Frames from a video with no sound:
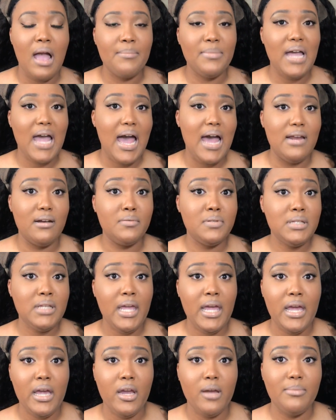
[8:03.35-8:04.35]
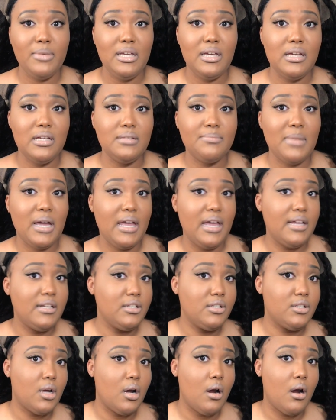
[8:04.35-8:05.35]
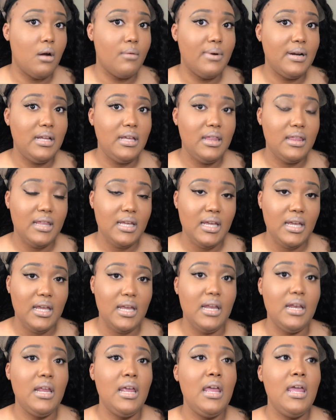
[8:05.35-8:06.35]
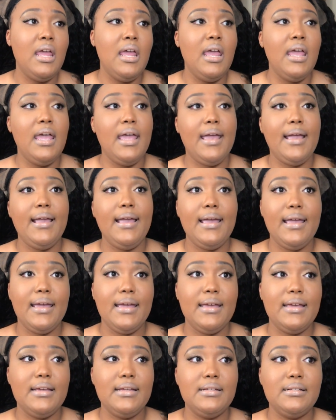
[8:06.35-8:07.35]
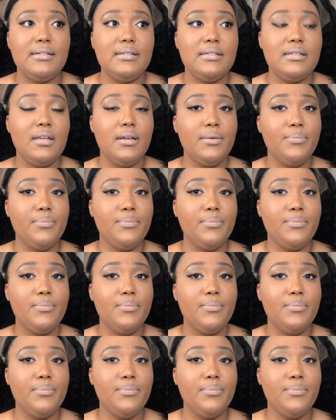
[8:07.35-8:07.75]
I'm kind of scared because my edges are already thin, and